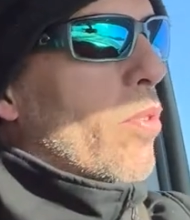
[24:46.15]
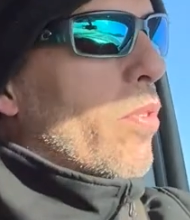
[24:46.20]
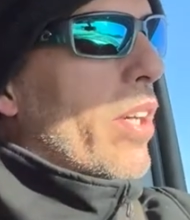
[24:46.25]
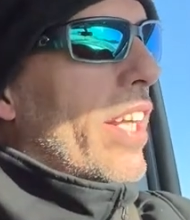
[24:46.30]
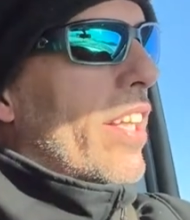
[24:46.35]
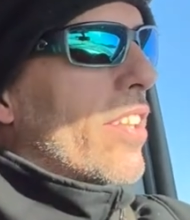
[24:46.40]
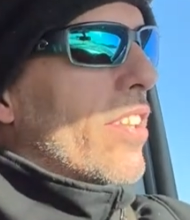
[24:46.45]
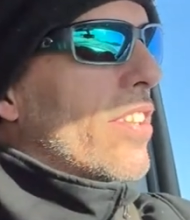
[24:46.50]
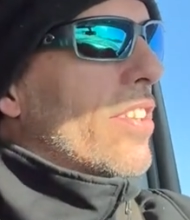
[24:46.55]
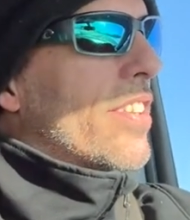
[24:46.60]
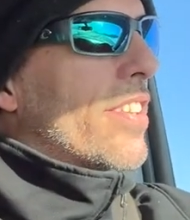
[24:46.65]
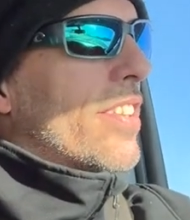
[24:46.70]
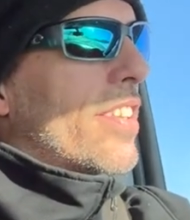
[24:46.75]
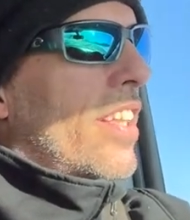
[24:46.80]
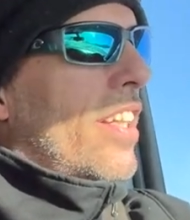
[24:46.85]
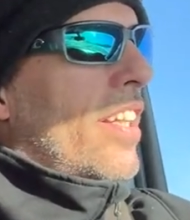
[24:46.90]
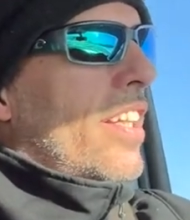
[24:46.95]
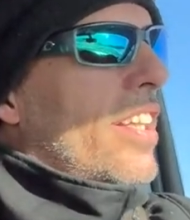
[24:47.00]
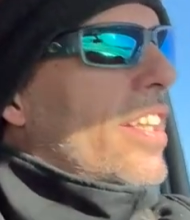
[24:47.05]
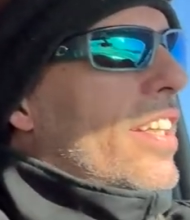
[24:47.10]
wrinkles.
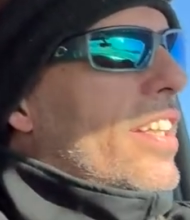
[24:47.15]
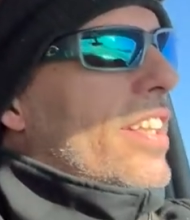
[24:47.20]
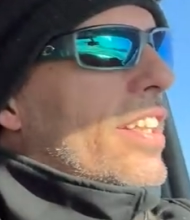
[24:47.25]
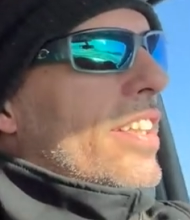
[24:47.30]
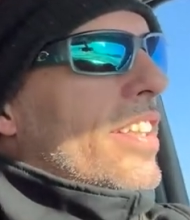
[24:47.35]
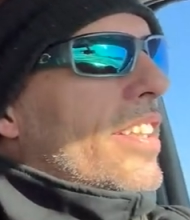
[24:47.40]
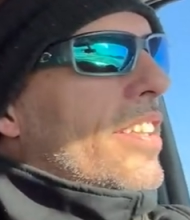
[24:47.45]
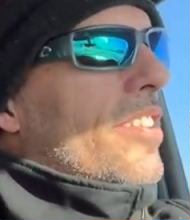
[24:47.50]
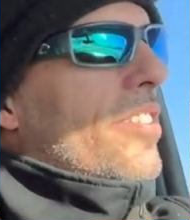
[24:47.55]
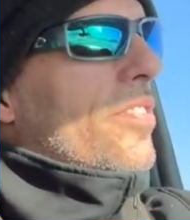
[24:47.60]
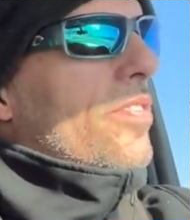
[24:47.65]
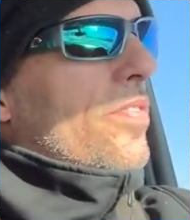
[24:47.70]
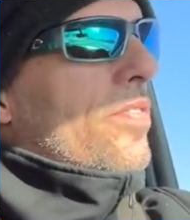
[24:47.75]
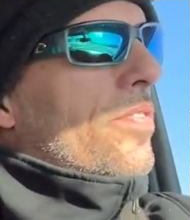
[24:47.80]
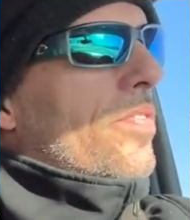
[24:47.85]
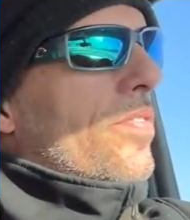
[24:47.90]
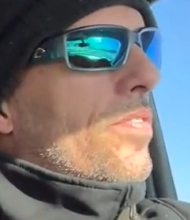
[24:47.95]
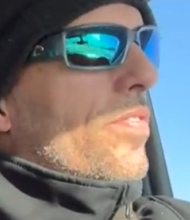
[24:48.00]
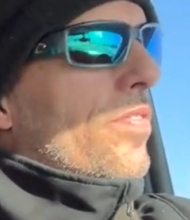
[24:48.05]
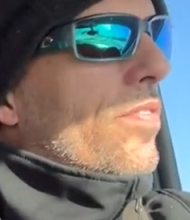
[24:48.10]
The Basset
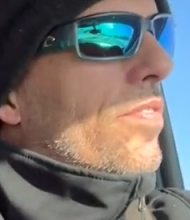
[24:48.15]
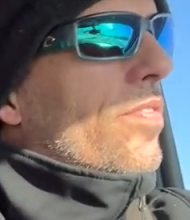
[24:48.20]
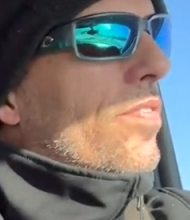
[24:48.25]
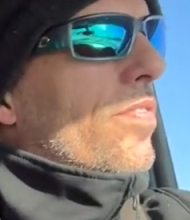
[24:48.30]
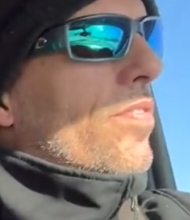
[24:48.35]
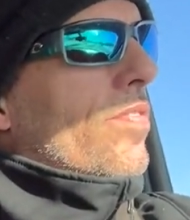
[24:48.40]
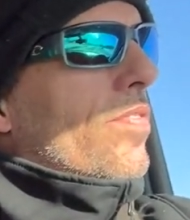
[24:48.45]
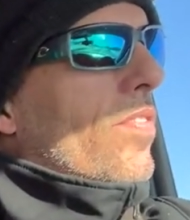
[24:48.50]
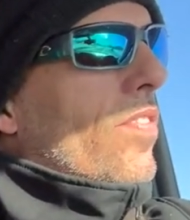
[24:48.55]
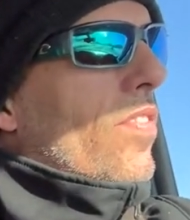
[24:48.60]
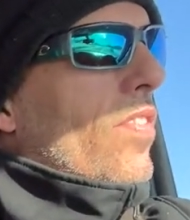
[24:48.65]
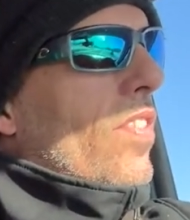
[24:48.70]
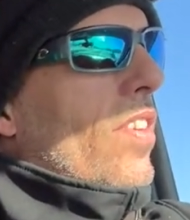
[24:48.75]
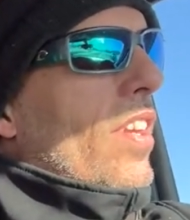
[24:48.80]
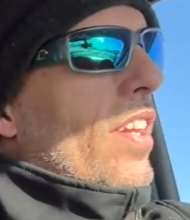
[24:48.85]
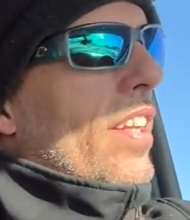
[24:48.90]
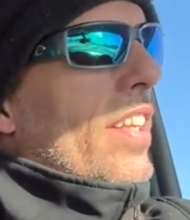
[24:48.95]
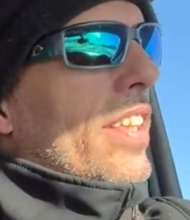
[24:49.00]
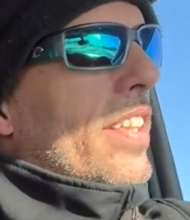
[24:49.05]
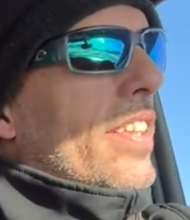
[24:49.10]
attitude, right?
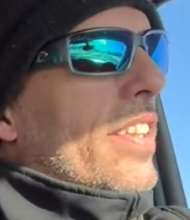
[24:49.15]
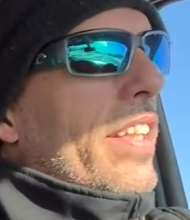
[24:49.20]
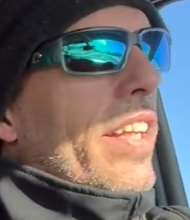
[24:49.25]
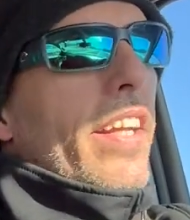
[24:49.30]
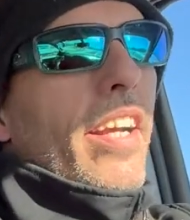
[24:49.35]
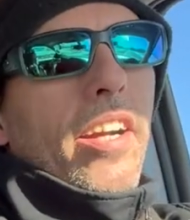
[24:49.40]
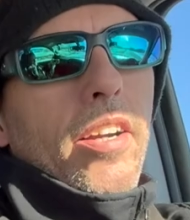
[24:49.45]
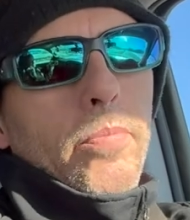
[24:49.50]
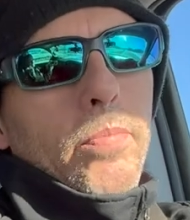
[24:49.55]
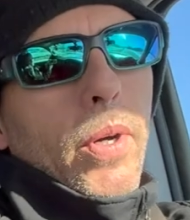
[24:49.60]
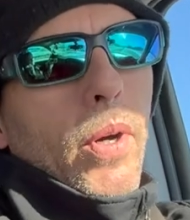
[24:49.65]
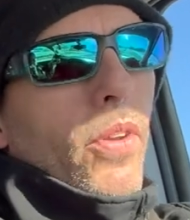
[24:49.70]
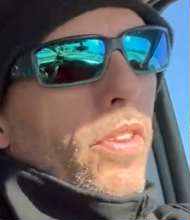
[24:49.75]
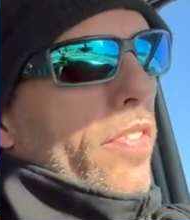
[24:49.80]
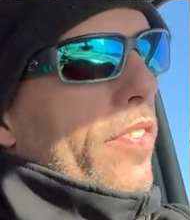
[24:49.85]
They're both